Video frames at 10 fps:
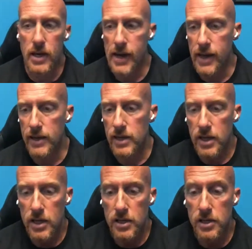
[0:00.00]
And,
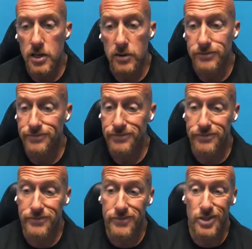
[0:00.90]
you know,
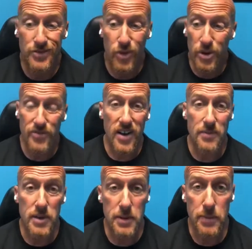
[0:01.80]
there's
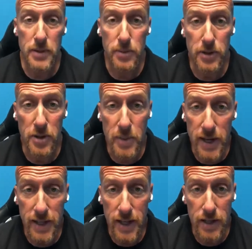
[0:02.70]
45 million people that are
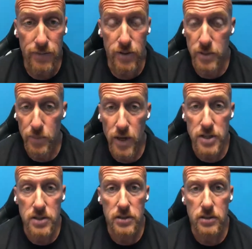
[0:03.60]
medicated for
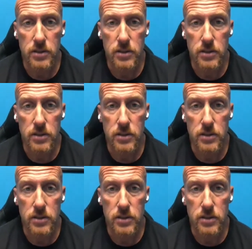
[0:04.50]
depression.